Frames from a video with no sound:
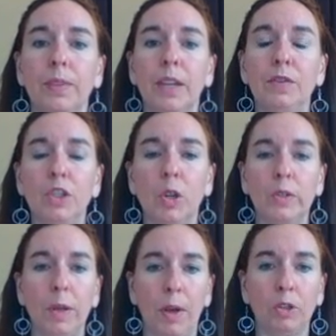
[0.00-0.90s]
if it
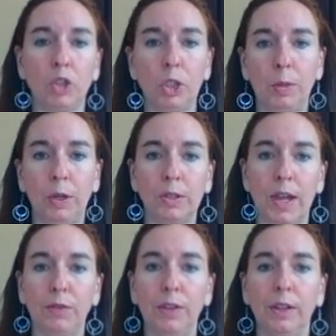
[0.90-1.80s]
shows up on Jupiter,
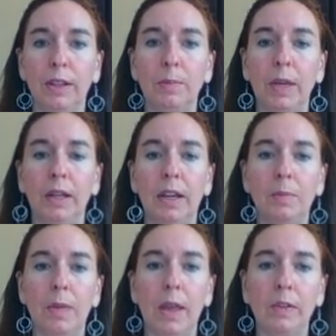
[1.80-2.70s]
definitely, but
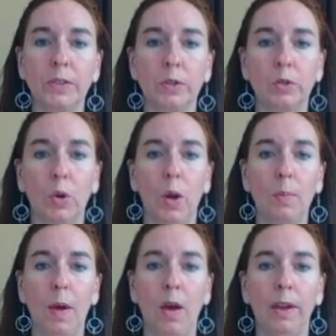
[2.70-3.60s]
it may also show
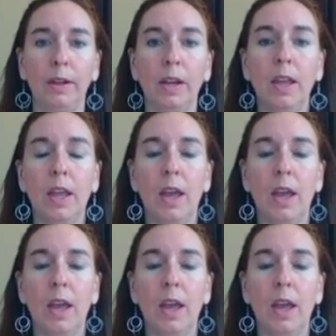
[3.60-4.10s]
up on